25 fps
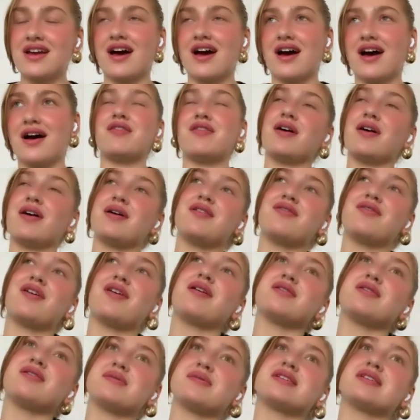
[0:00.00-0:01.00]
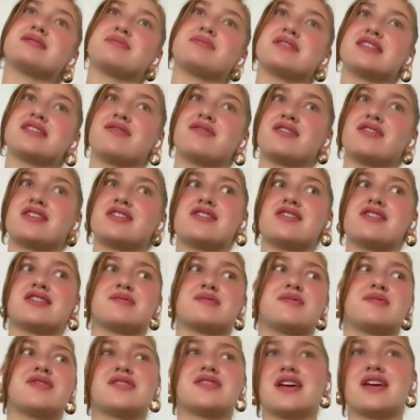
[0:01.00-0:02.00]
But if I was being specific to
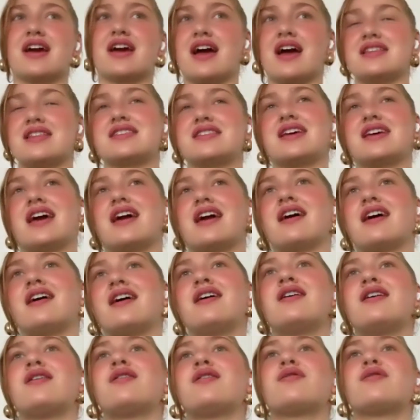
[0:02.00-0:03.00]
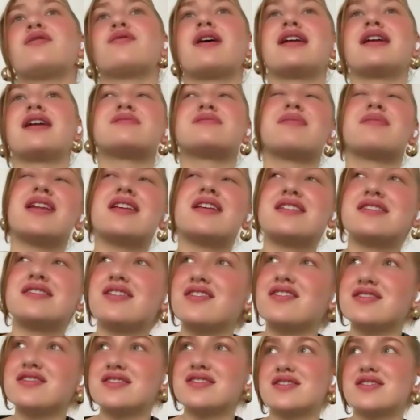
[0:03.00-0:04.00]
just music, I'd say write as many
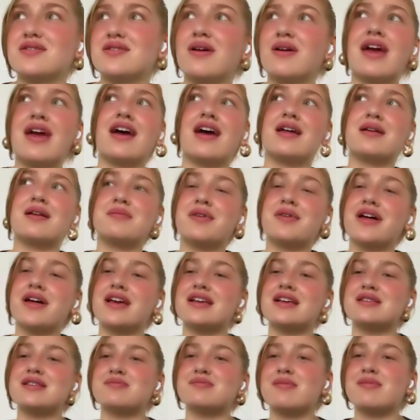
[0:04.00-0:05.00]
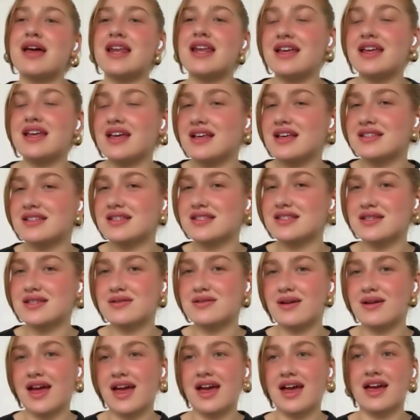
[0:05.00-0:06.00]
songs as you can, play as many gigs as
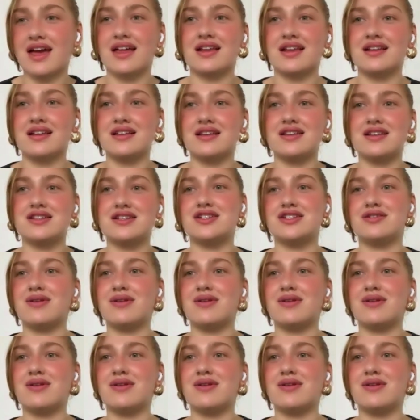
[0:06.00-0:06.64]
you can,